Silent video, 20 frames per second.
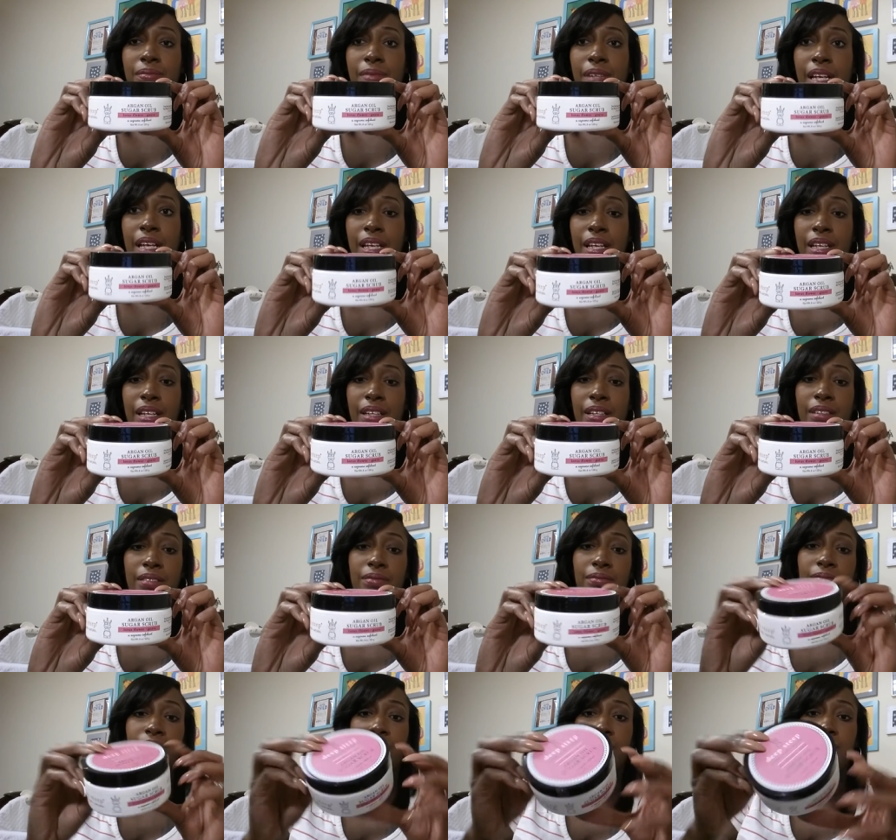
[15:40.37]
And
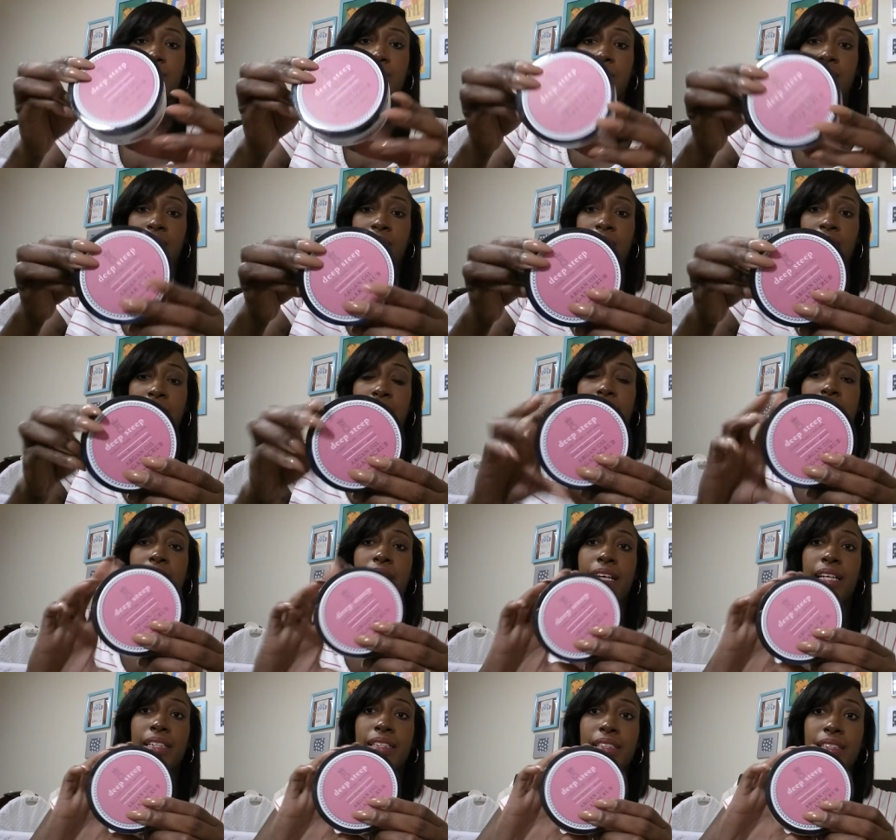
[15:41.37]

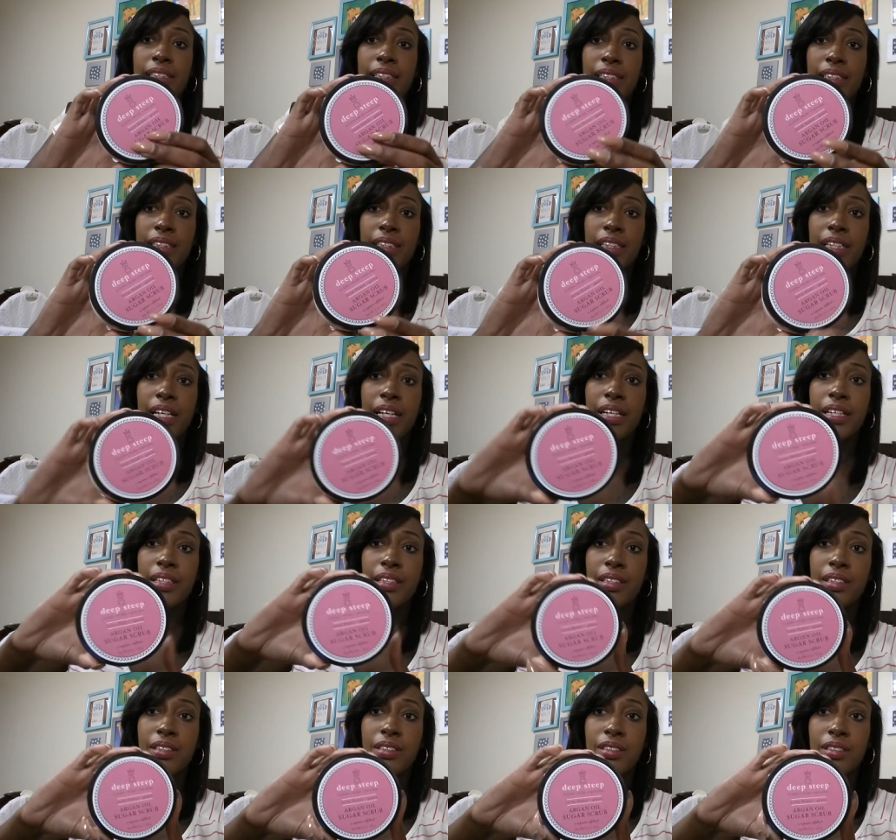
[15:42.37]
that's how
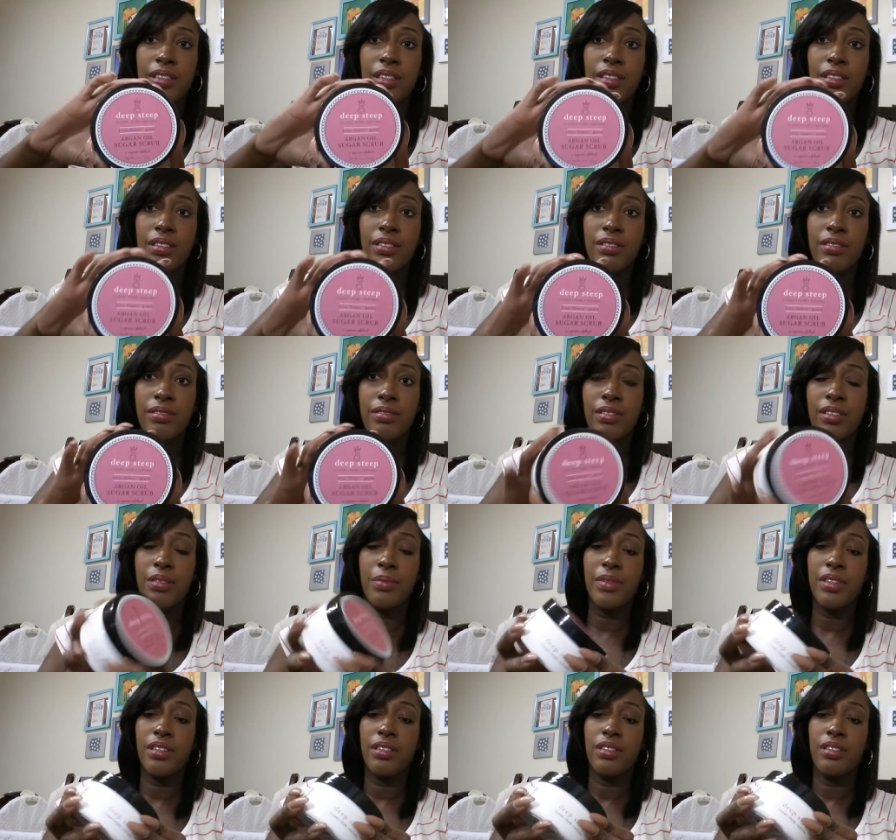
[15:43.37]
it looks. Uh oh, wait a
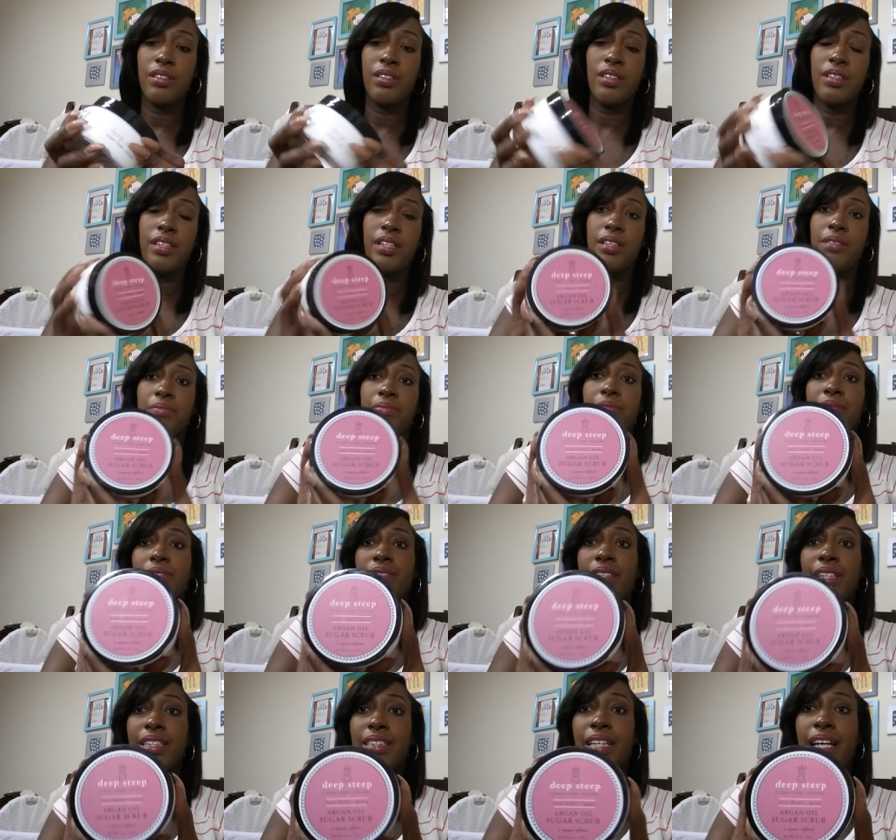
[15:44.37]
minute. Yeah,
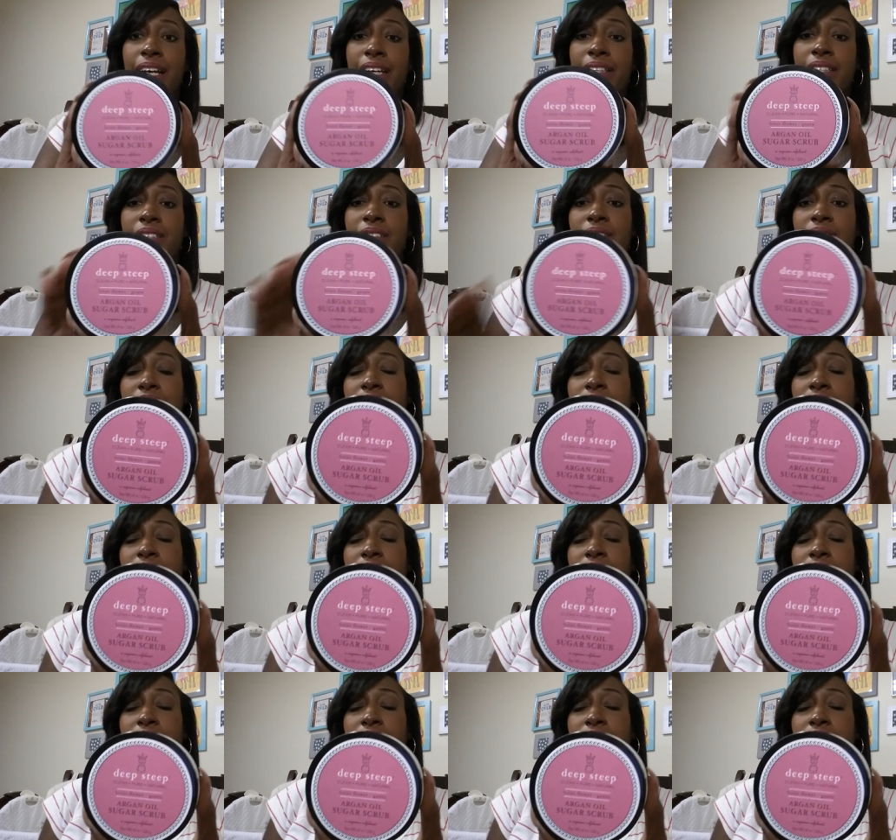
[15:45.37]
that's how it looks.